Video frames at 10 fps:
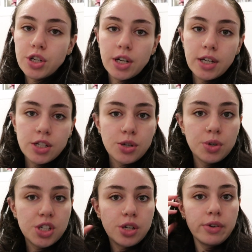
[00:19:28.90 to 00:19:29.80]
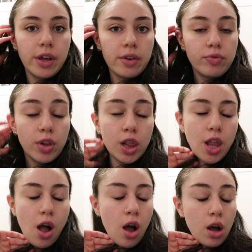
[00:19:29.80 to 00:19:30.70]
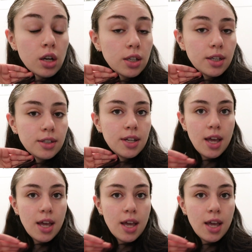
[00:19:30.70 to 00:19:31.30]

turn it into a 2 day vlog.